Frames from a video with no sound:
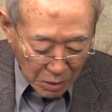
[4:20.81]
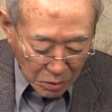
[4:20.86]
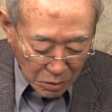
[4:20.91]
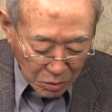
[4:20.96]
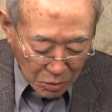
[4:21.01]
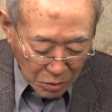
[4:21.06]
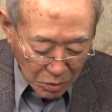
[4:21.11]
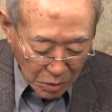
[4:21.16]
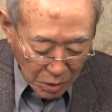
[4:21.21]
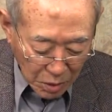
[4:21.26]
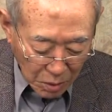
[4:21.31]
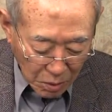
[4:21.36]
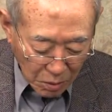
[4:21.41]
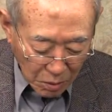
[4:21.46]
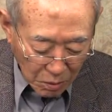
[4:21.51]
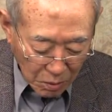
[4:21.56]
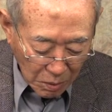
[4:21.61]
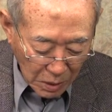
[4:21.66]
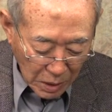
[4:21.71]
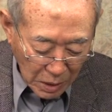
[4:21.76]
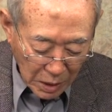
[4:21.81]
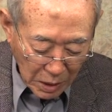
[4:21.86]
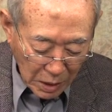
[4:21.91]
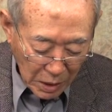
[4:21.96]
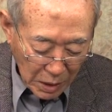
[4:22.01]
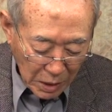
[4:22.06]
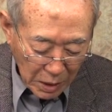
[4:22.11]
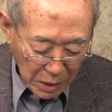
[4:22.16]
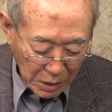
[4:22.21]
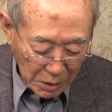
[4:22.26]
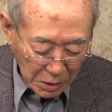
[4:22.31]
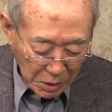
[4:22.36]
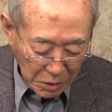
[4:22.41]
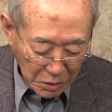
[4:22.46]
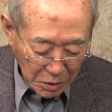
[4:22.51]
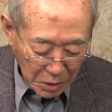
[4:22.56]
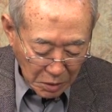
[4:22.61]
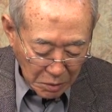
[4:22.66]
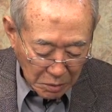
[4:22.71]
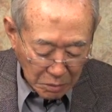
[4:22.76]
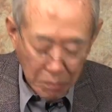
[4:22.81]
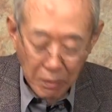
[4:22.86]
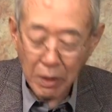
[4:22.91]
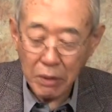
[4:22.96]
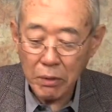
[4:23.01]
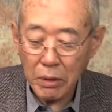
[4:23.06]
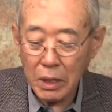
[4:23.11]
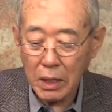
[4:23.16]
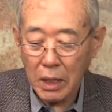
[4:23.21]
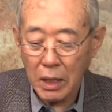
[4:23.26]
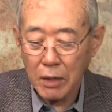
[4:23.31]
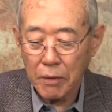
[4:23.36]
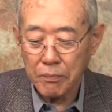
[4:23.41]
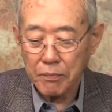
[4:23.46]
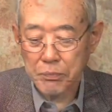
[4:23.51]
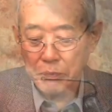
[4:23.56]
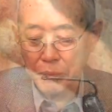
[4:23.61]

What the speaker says: So this is very